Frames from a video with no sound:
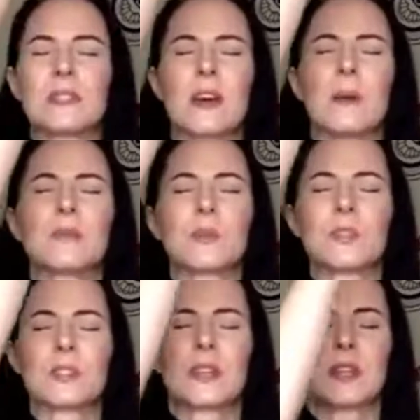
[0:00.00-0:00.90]
points up. So
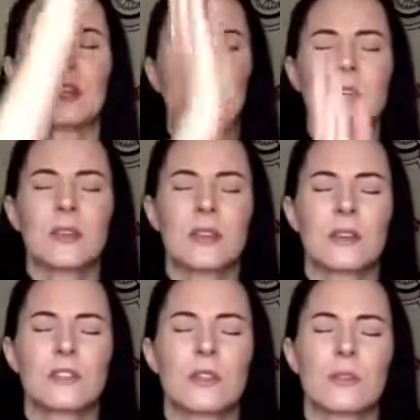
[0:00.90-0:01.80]
we're just going to clear the
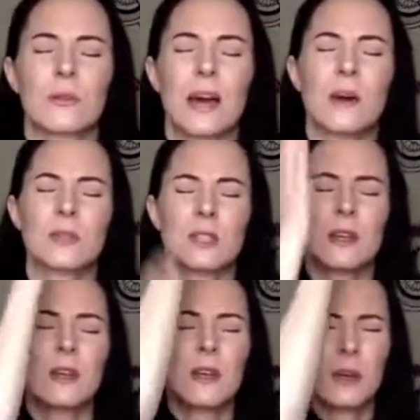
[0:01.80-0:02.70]
energy throughout.